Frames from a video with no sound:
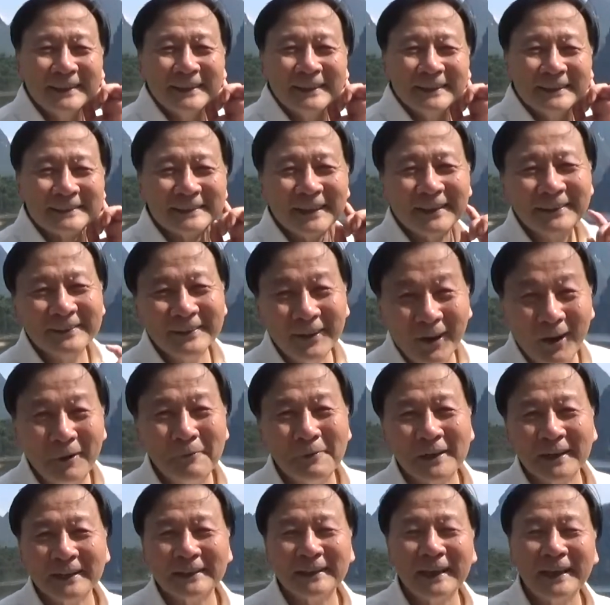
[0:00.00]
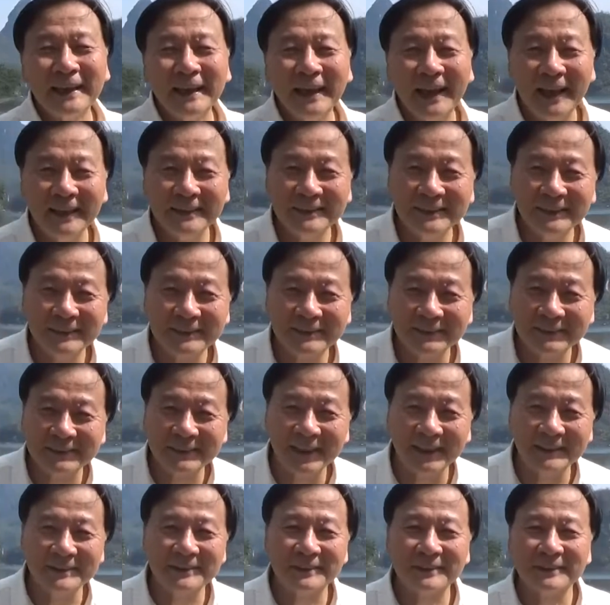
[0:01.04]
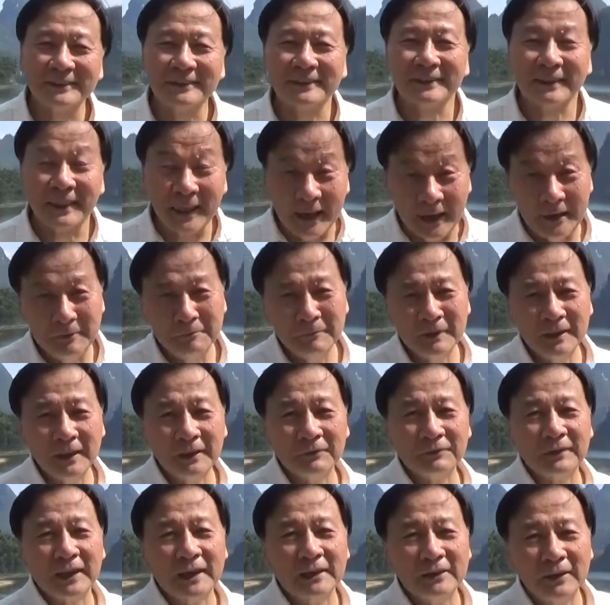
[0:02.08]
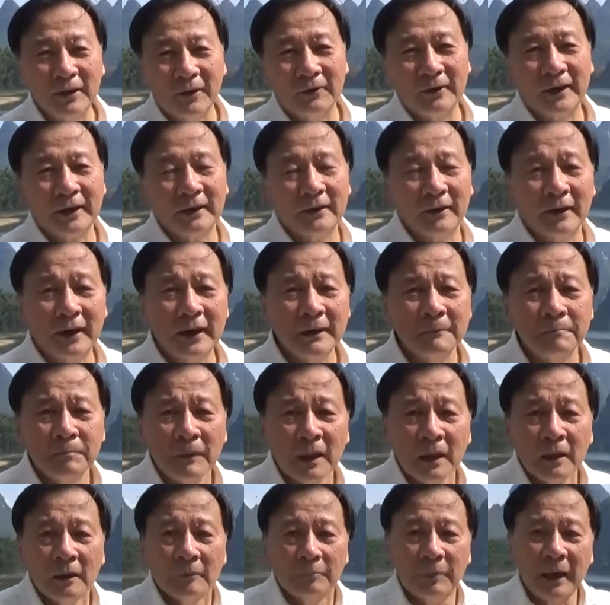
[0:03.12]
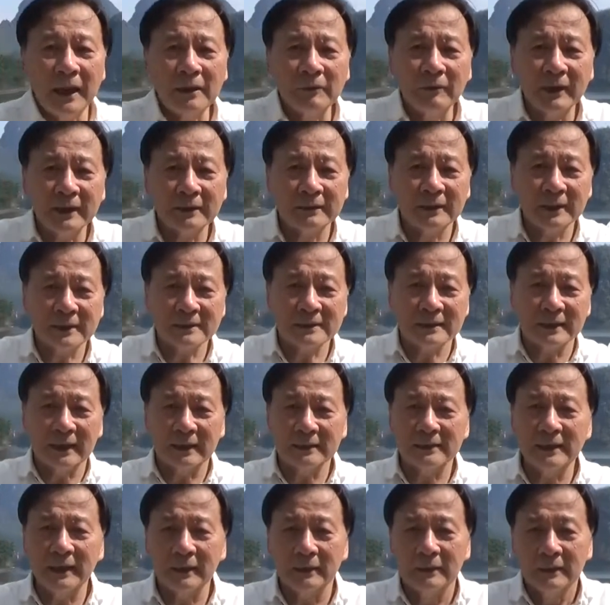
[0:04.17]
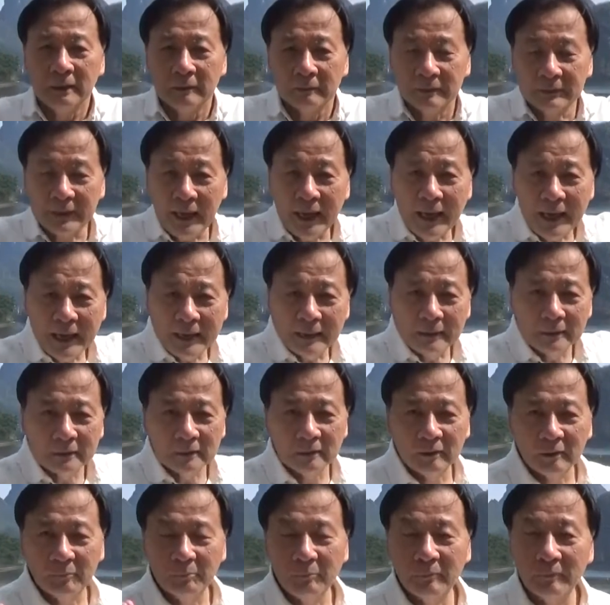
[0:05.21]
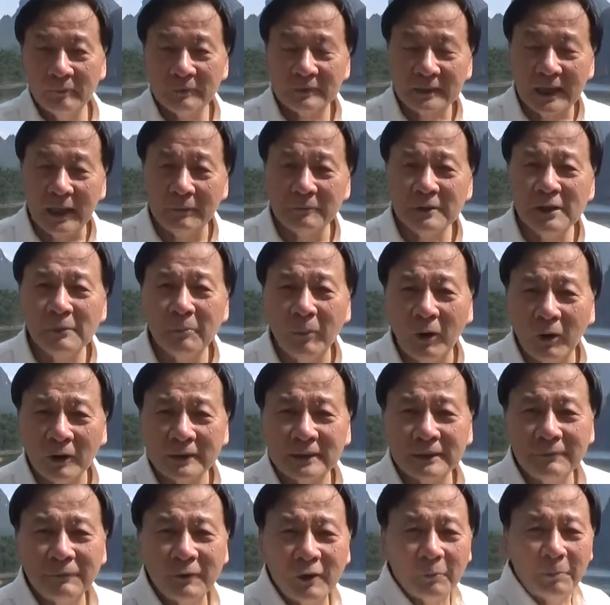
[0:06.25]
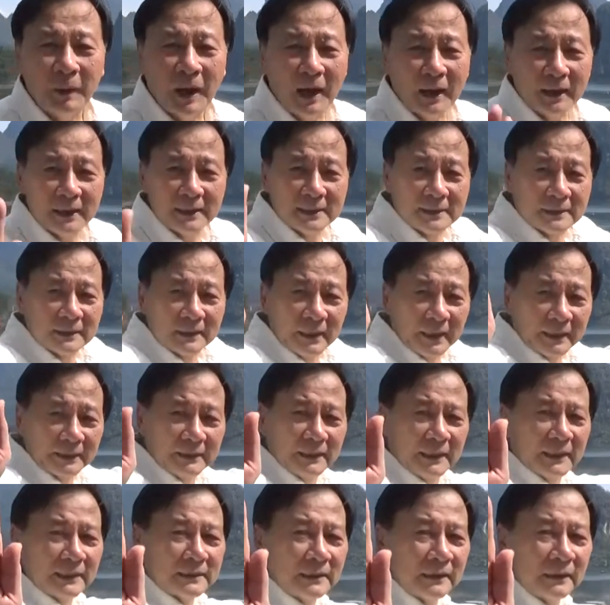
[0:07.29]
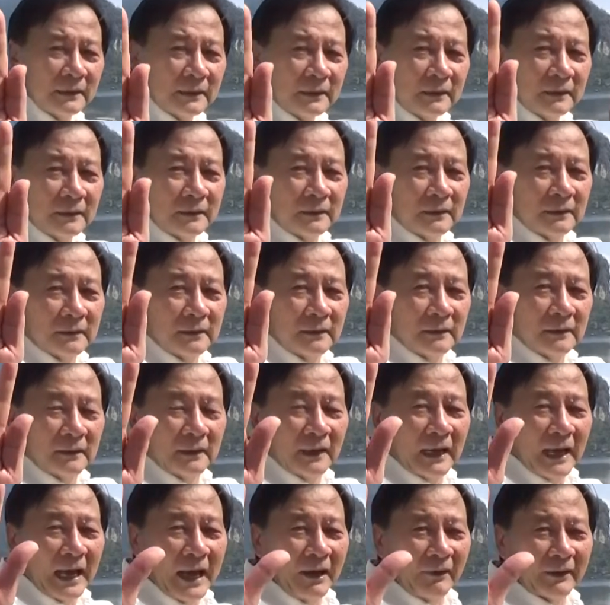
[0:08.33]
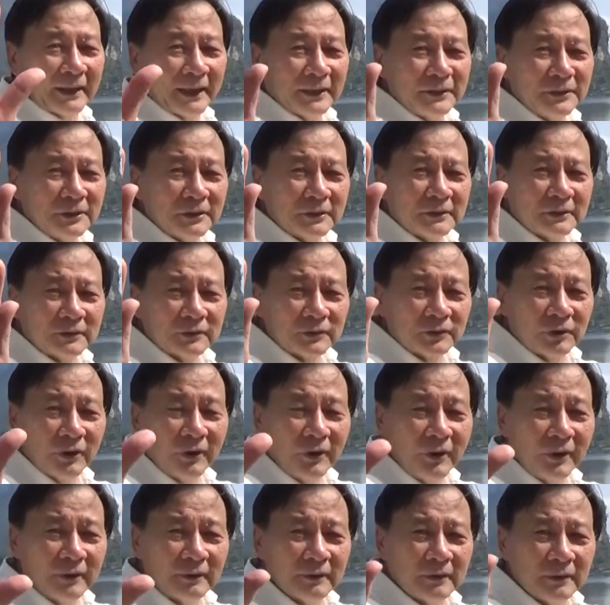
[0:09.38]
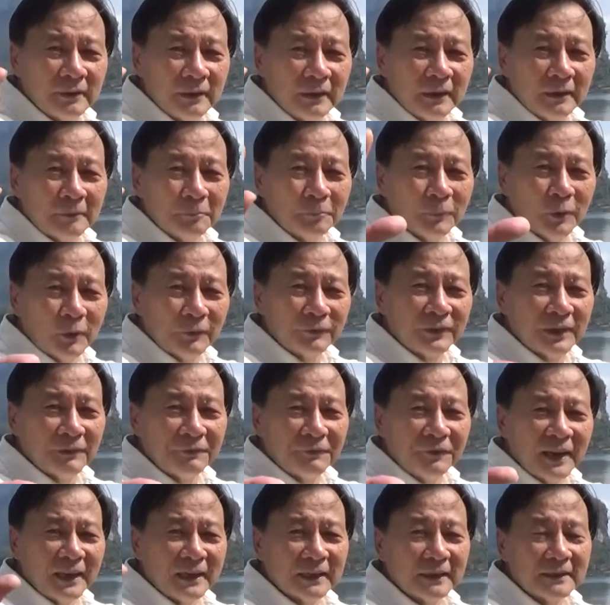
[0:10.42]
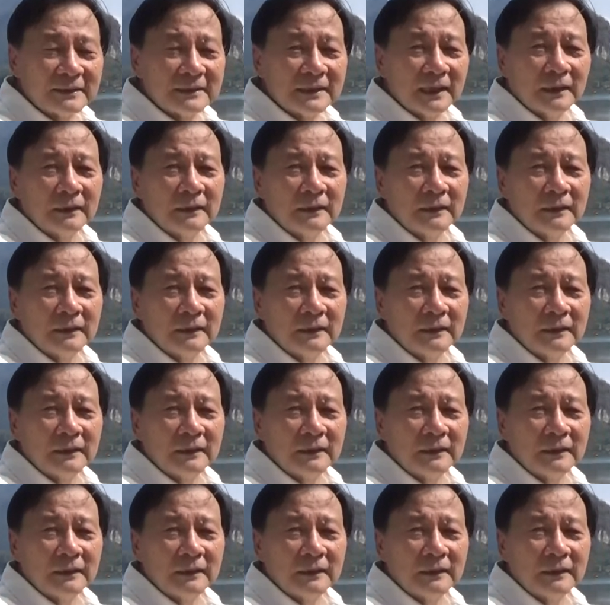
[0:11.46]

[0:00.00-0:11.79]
So normally they let you to touch them if they know it. All right. But anyway, that's the idea. Then the more difficult part is like this. How can you turn, move the fingers?